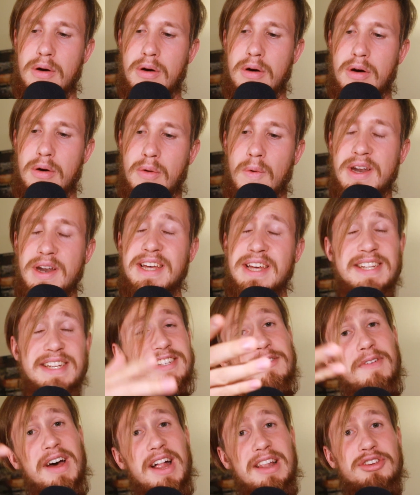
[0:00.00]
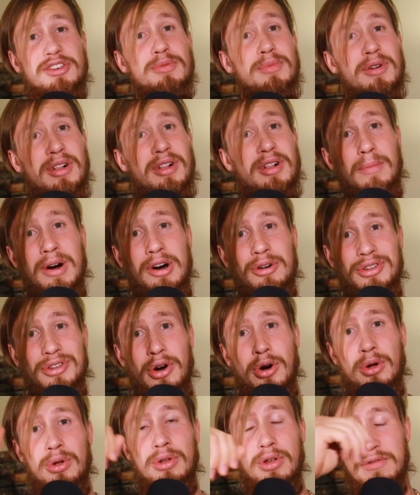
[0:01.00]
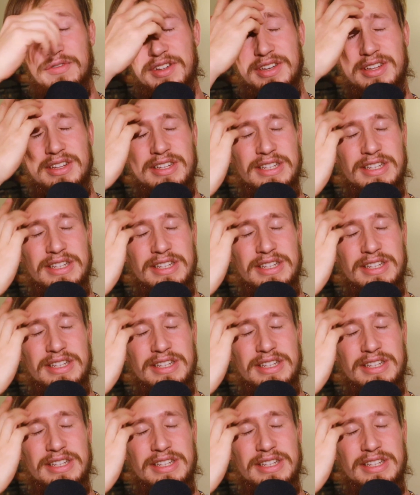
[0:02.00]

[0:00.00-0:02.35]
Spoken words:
what is so valuable about all of this?